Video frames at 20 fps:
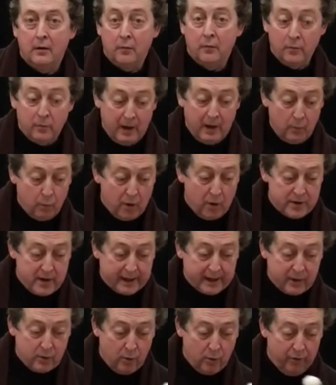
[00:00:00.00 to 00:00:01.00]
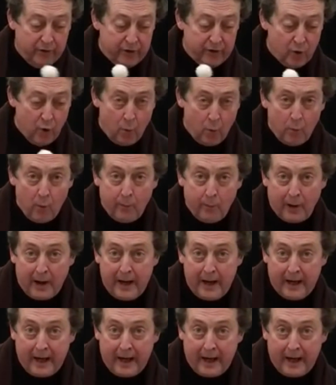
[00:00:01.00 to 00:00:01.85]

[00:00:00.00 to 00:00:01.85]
in what I call the normal playing